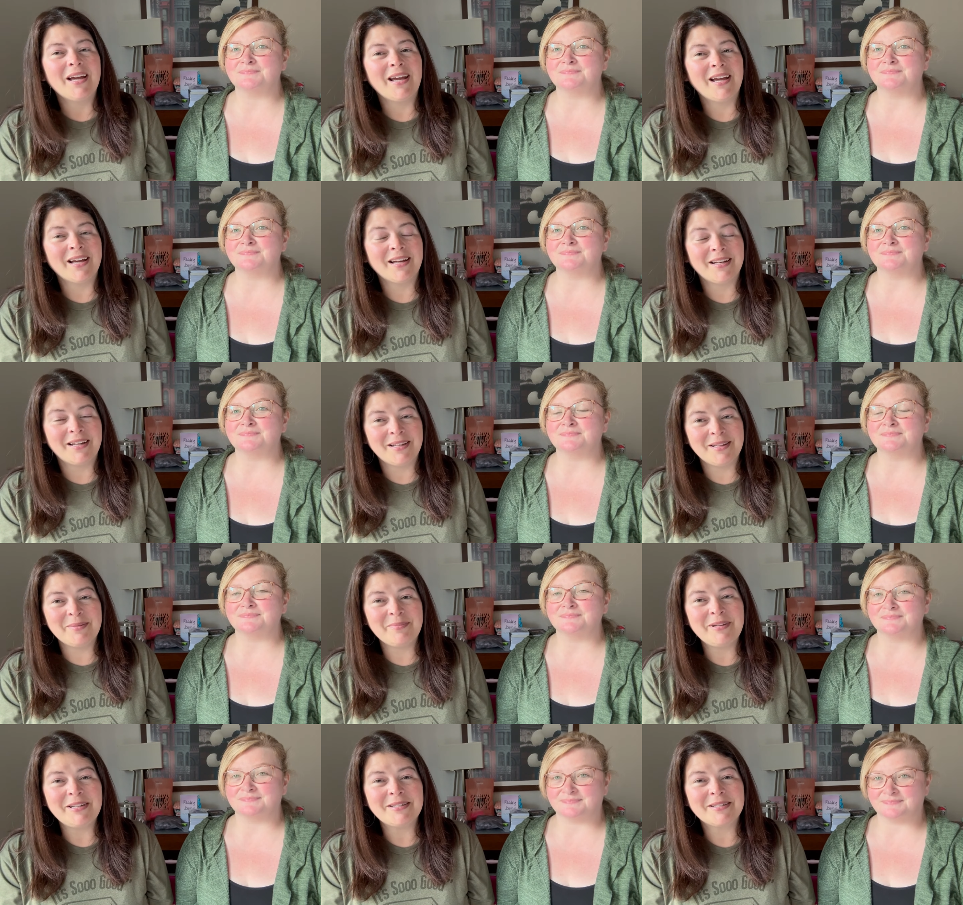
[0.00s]
Speaker 1: And
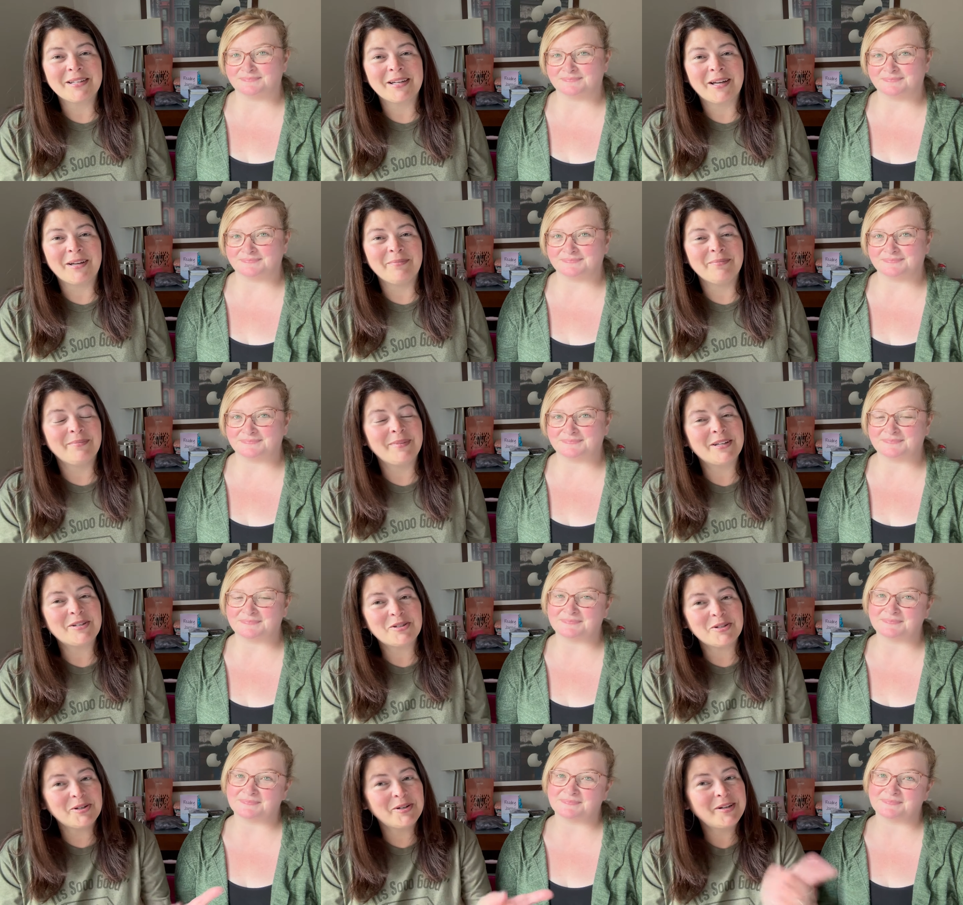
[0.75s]
in the meantime,
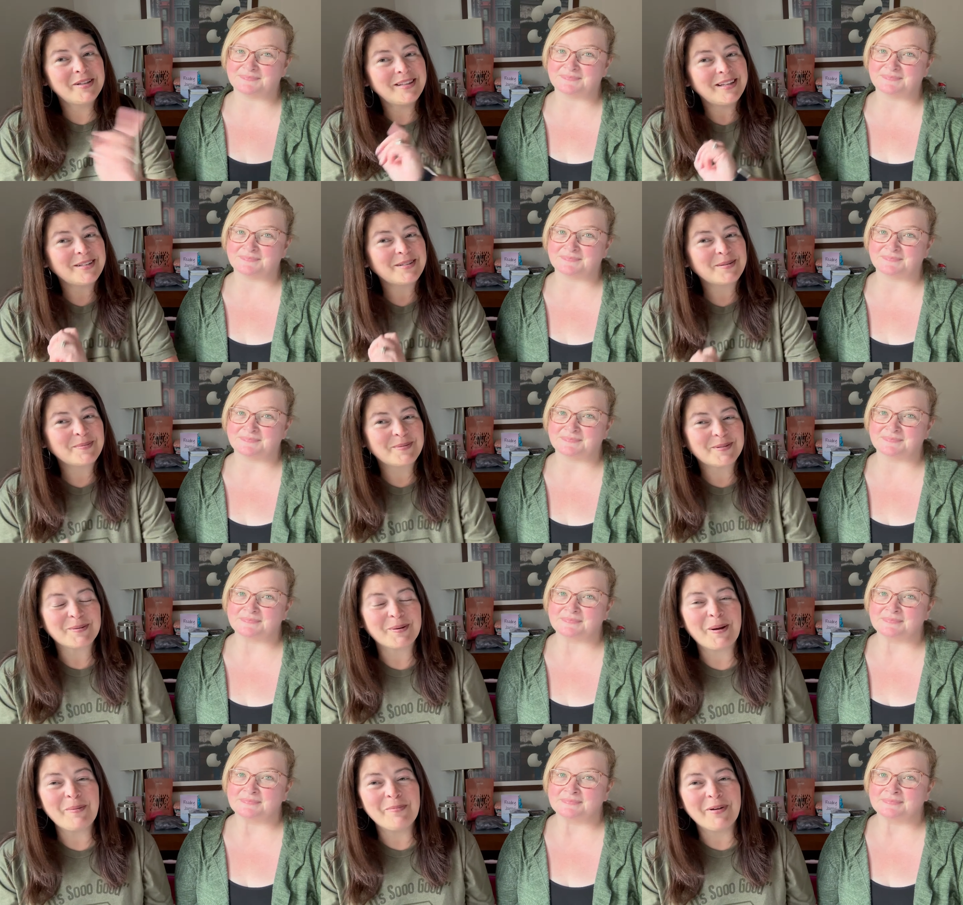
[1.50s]
make sure to hit that
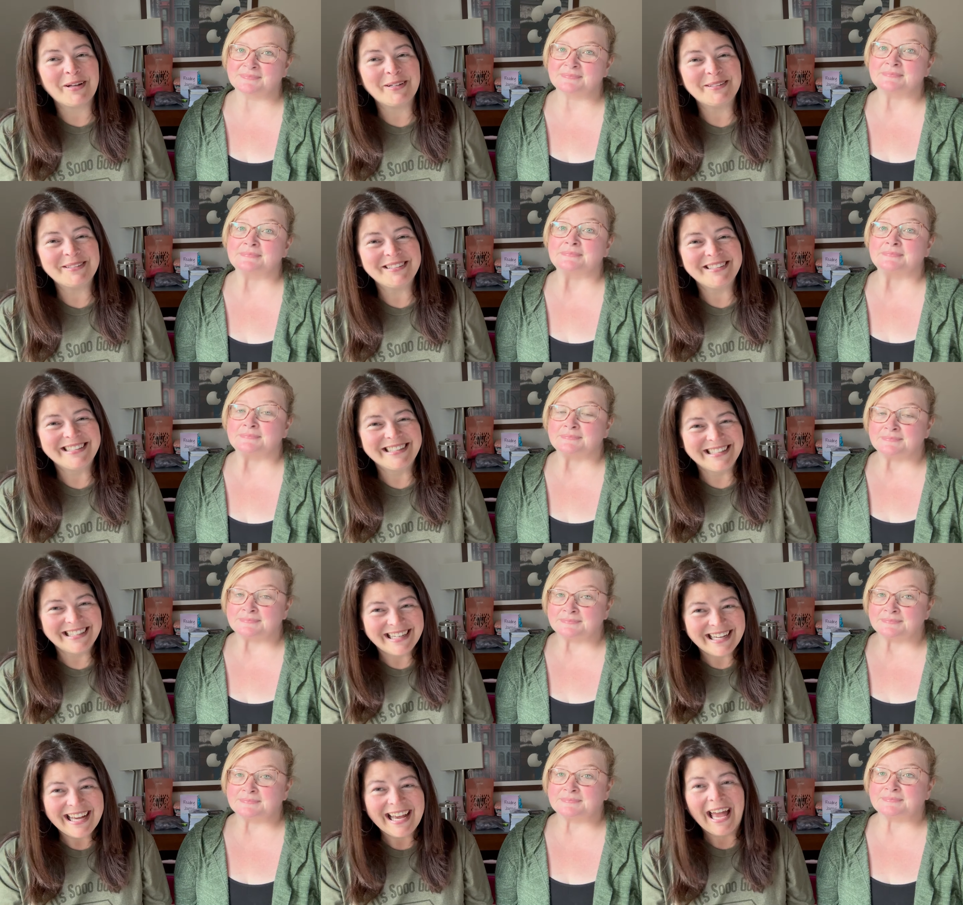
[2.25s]
subscribe button
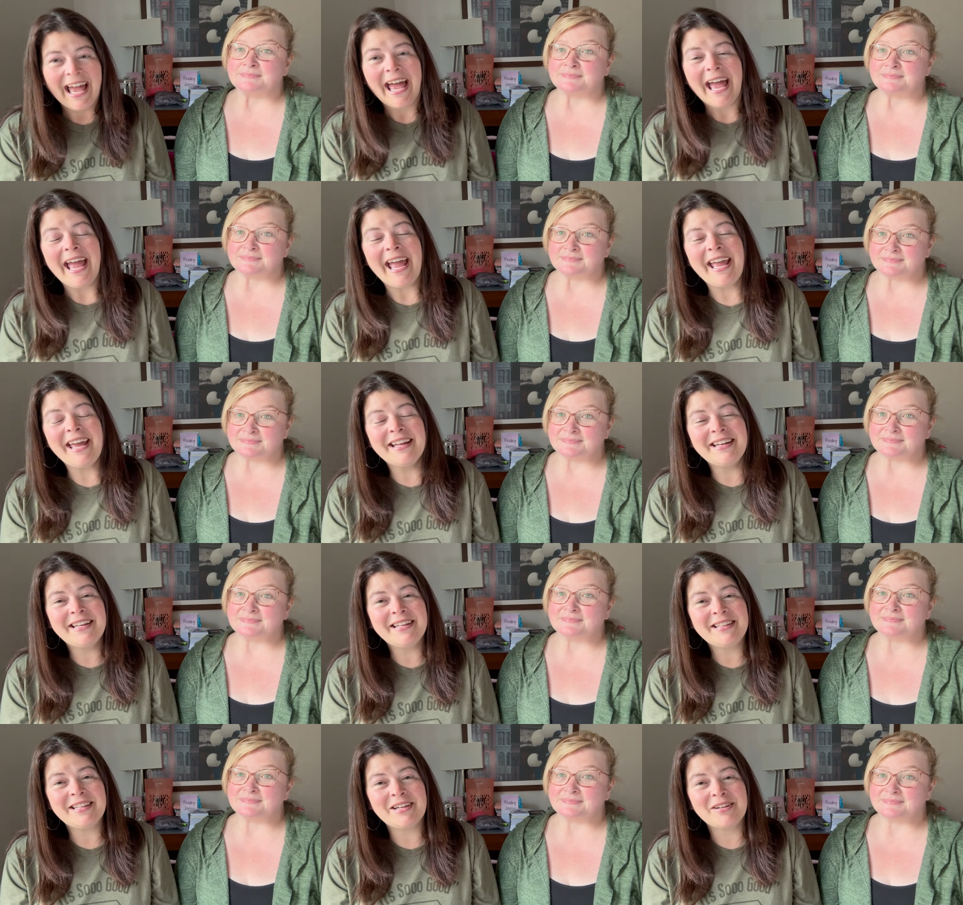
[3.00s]

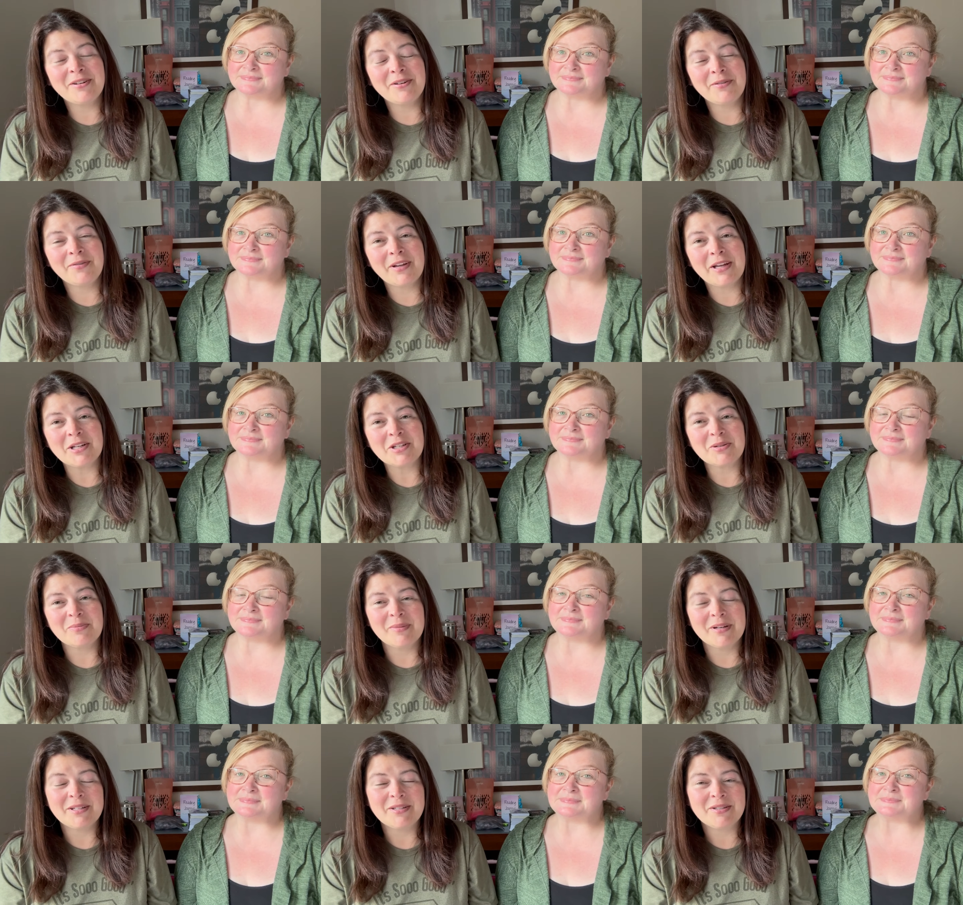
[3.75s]
and hit that
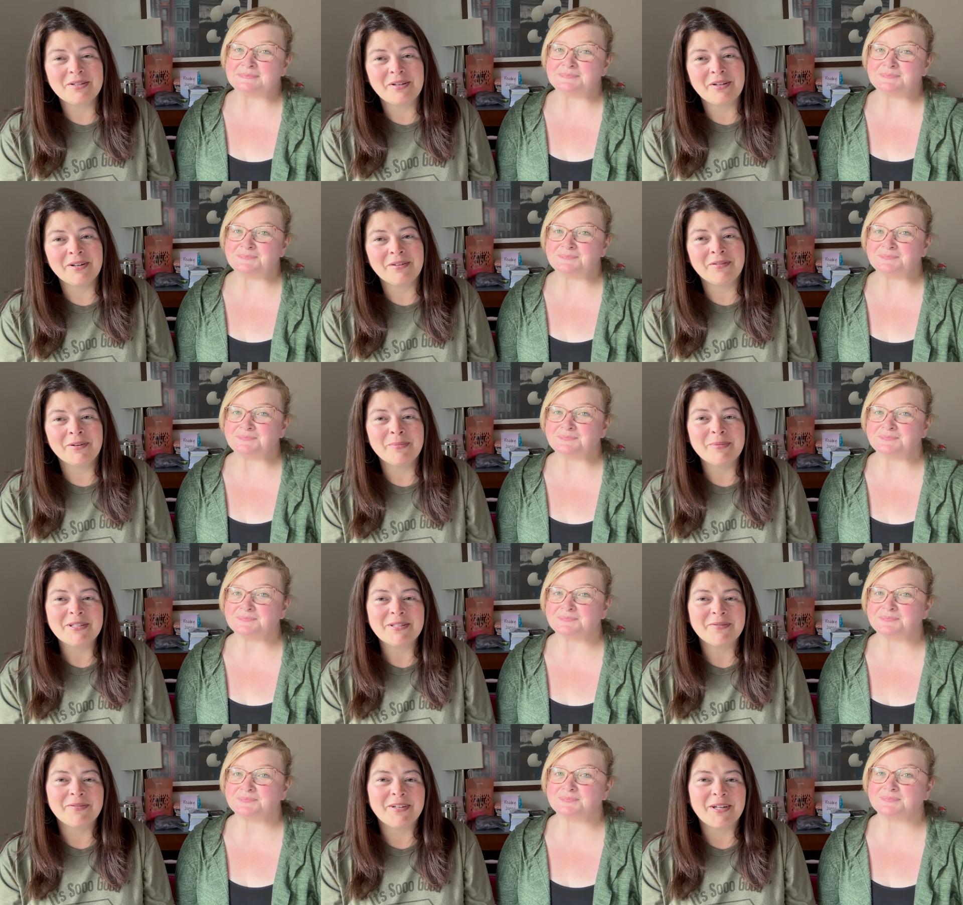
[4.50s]
notification button so you never
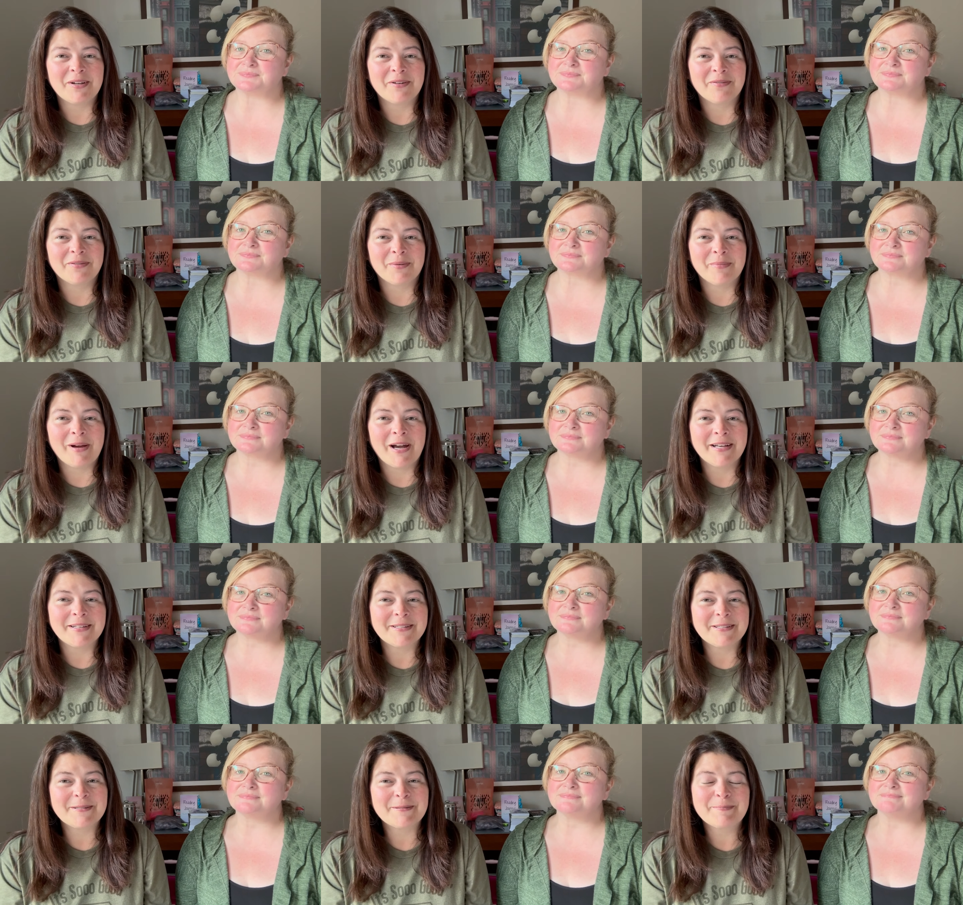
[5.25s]
miss a video from
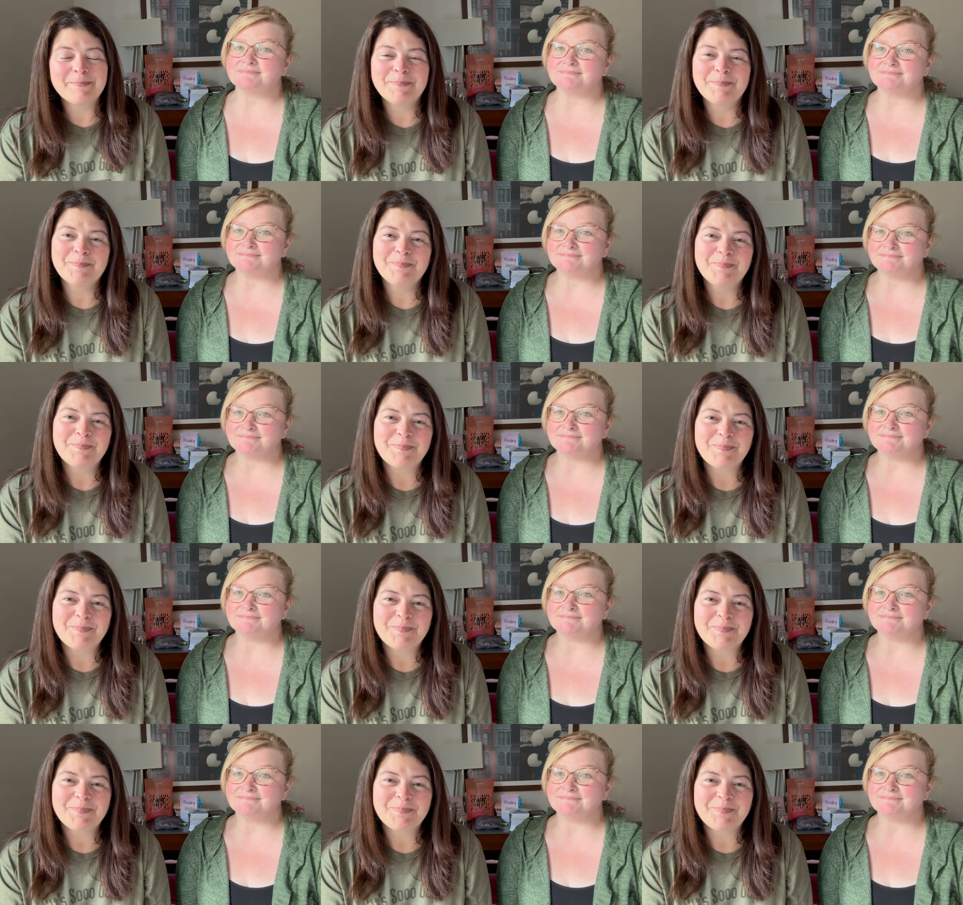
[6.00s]
us. Mm-hmm.